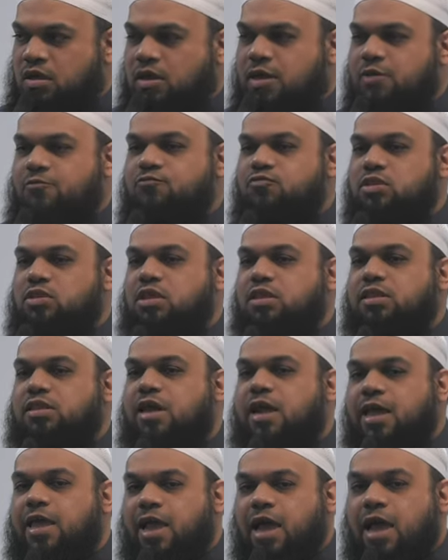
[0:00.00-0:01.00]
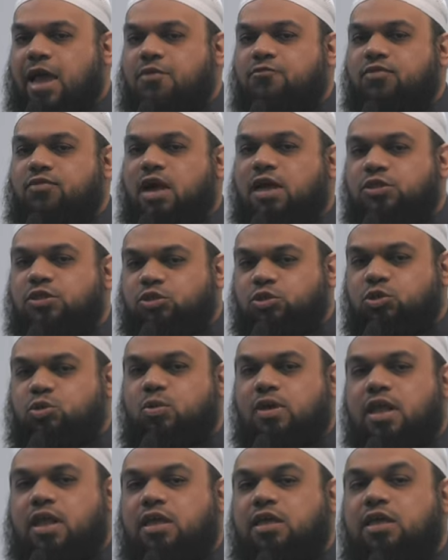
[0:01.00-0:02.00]
Everything that I have, I
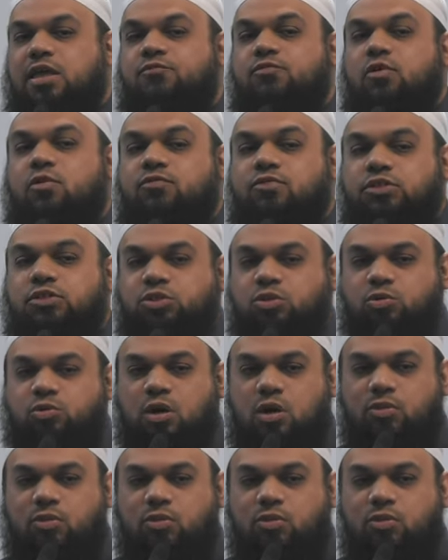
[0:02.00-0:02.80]
do and I give over to you,